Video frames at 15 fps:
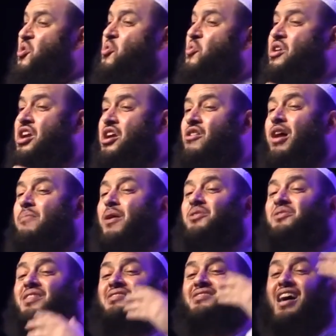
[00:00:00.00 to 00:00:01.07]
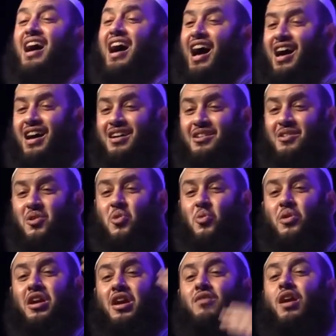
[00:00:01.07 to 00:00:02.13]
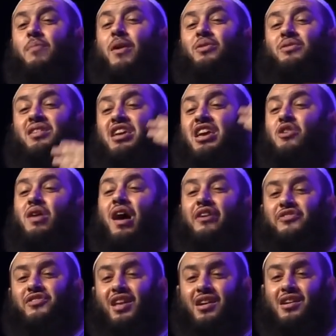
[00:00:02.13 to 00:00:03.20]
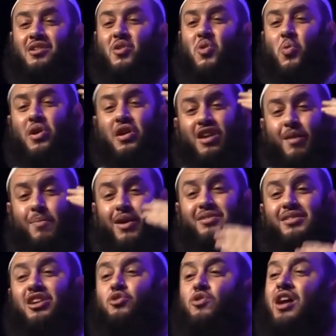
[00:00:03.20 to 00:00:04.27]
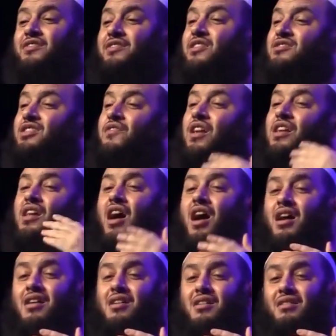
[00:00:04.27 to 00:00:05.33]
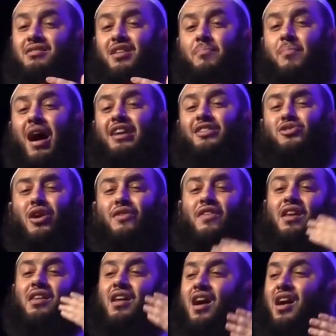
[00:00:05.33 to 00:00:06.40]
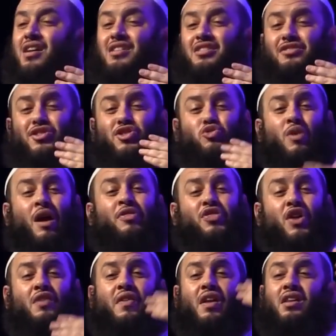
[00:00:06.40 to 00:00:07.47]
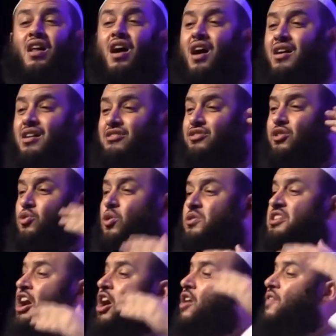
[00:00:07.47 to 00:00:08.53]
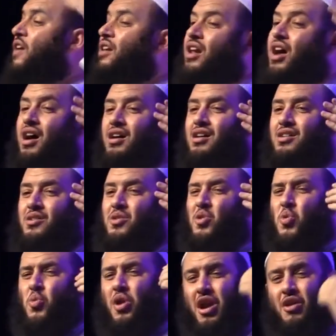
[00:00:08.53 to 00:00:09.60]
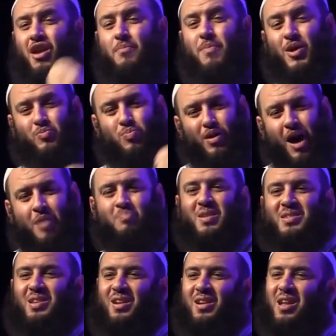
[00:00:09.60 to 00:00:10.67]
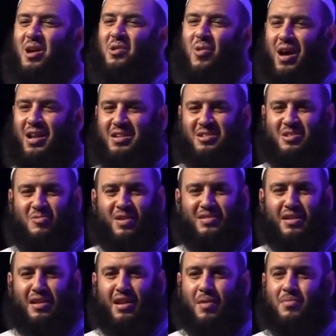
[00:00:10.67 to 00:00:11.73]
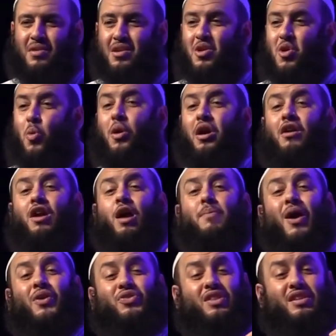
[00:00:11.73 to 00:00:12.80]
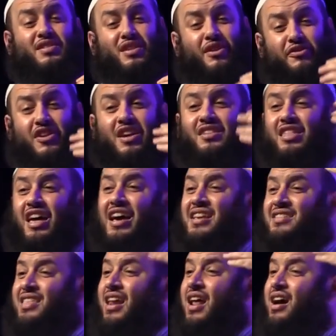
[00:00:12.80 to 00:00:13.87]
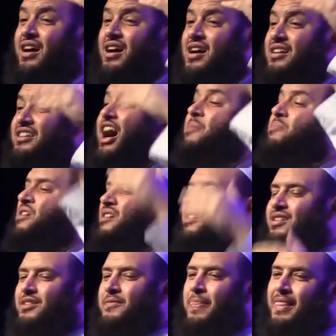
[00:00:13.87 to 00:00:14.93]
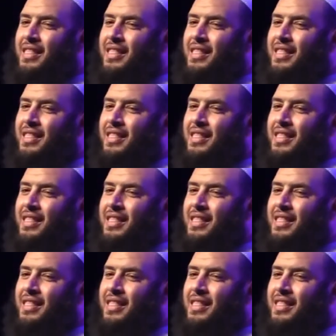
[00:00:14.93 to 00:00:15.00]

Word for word: We hear about the Sa'ah. We hear about the hereafter. We hear about the greatness of Allah, the might of Allah, the strength of Allah, the Qudra of Allah. We hear about Muhammad sallallahu alayhi wa We hear about the severe days that are coming.